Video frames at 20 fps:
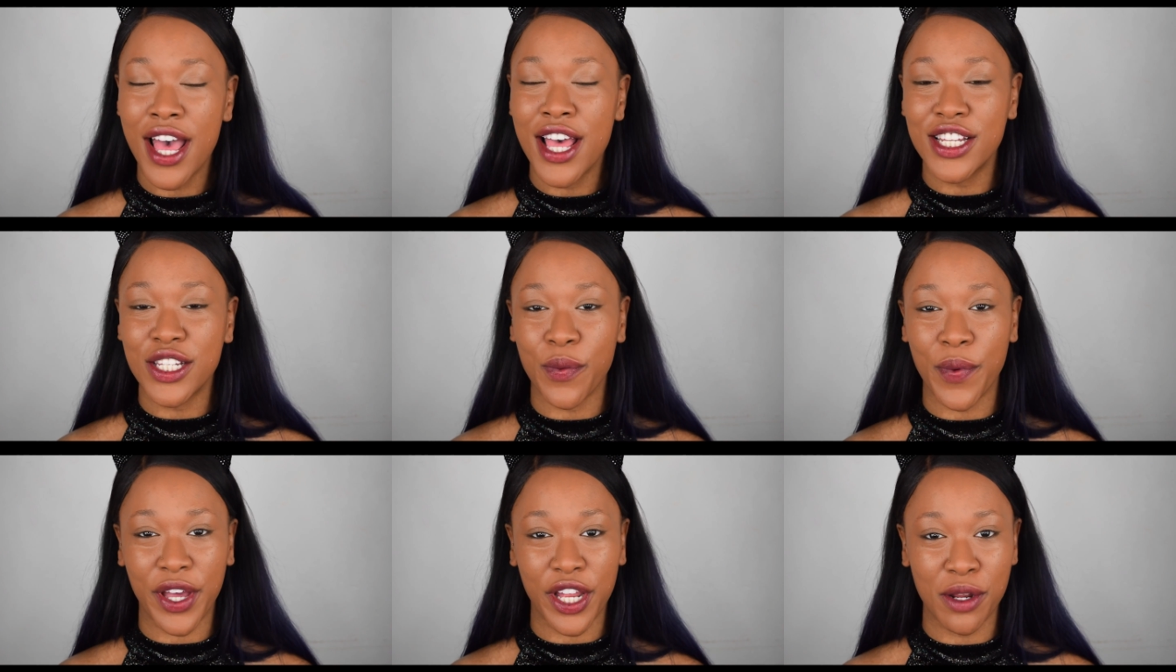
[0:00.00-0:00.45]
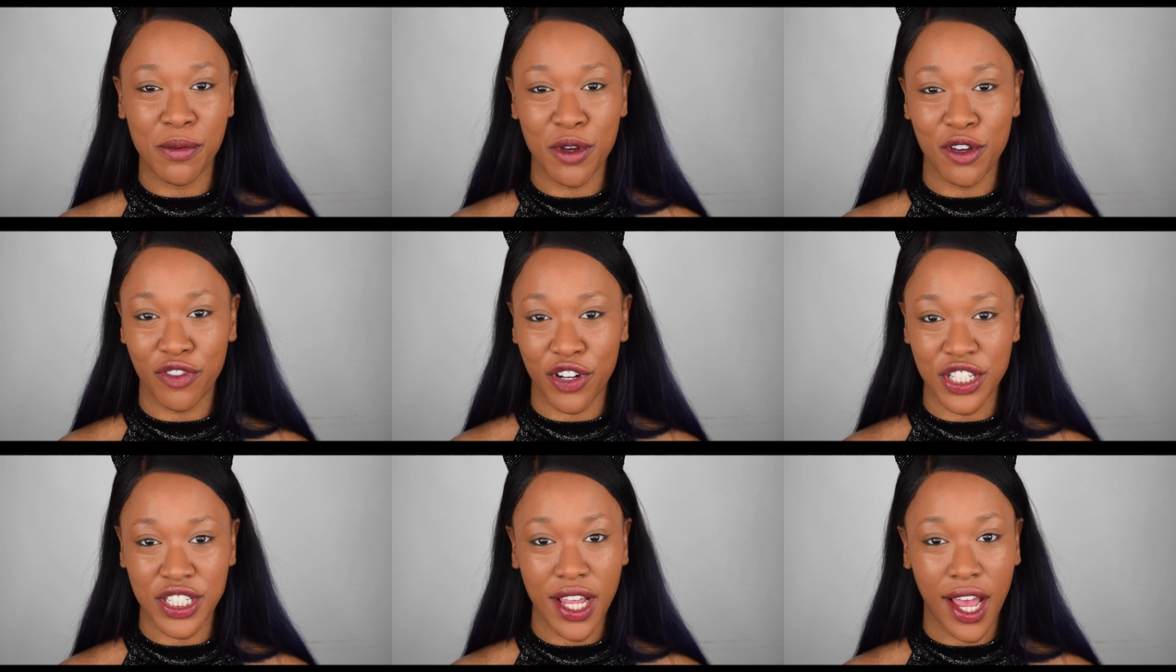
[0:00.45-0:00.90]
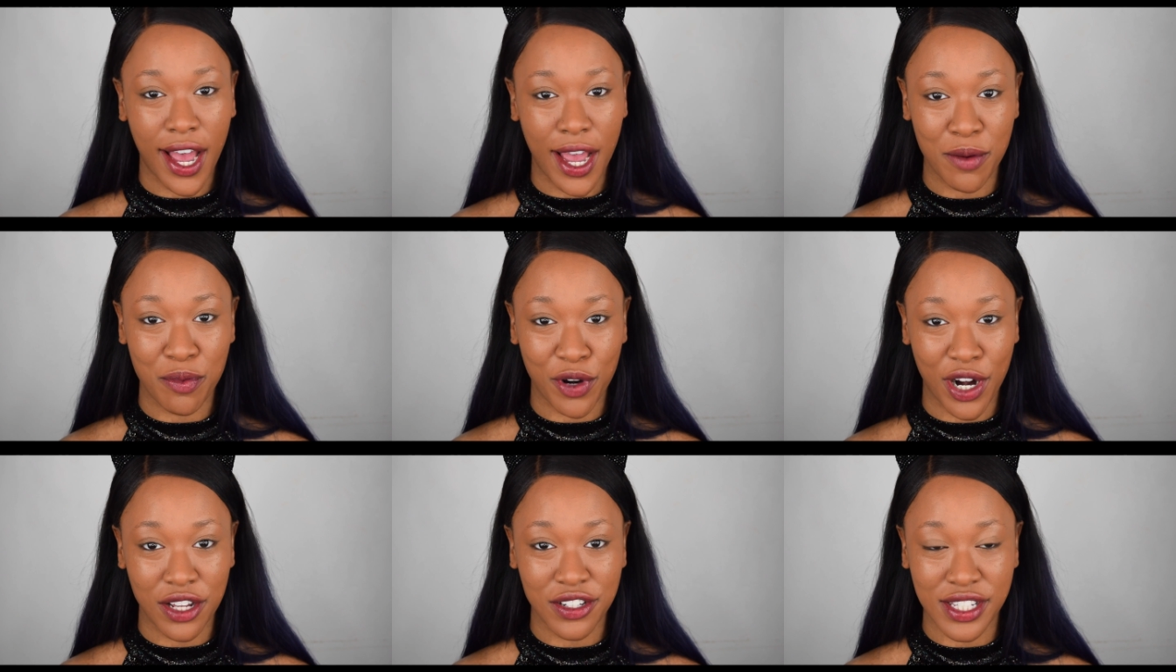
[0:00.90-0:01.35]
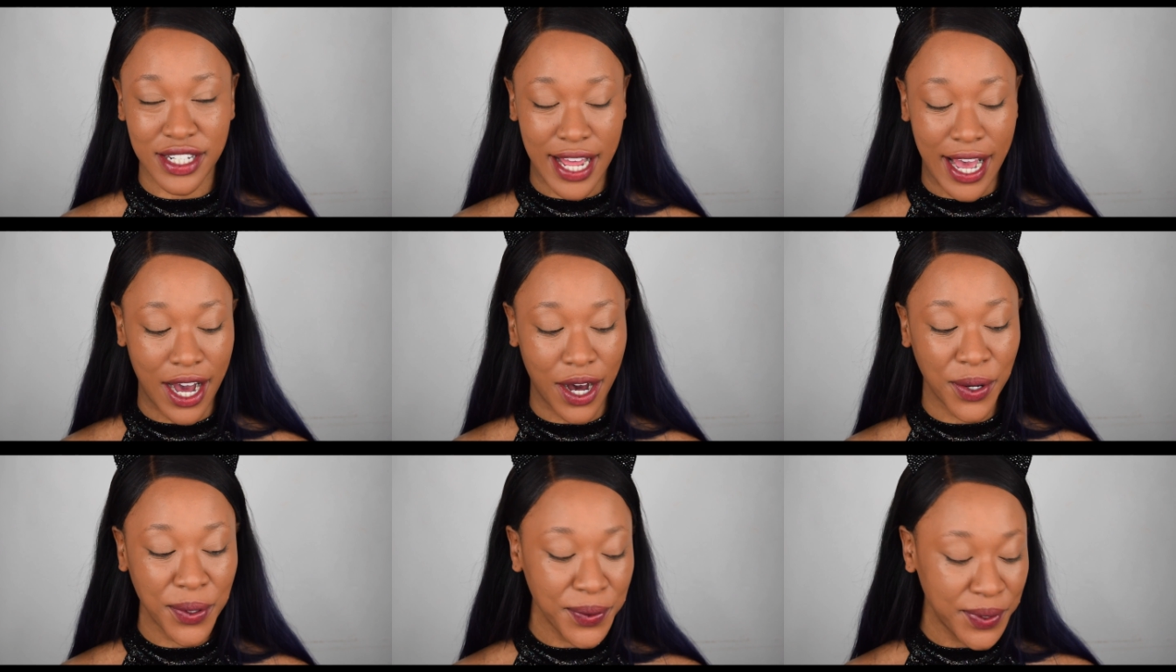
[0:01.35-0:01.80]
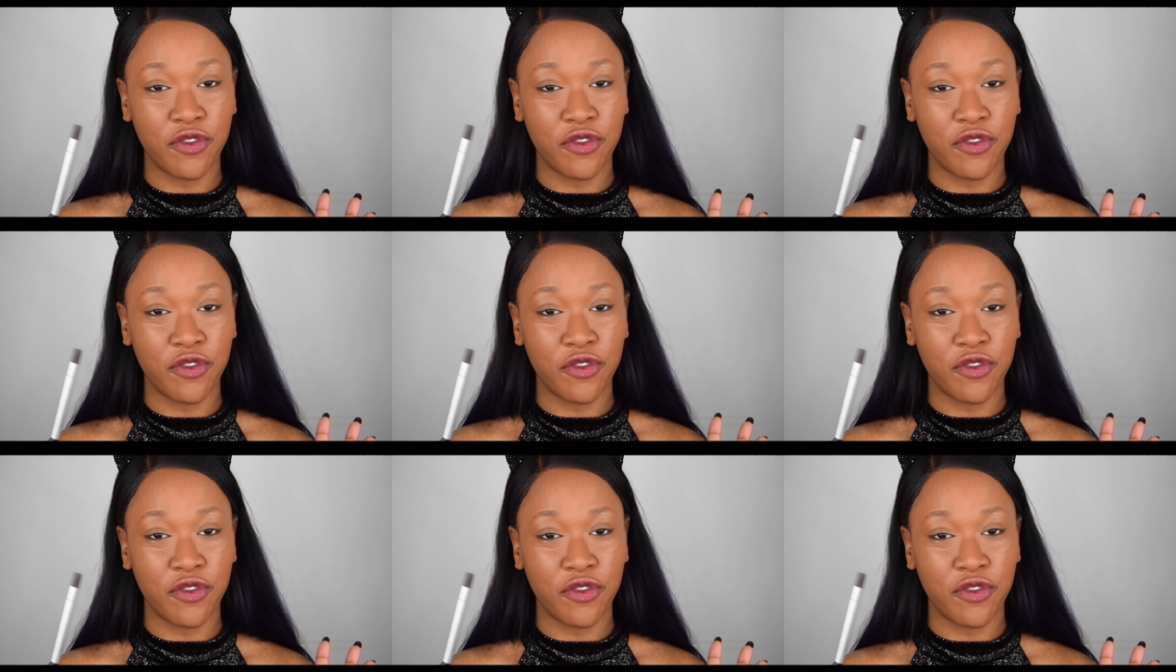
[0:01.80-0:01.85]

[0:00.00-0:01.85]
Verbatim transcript: So we're gonna move on to eyebrows now.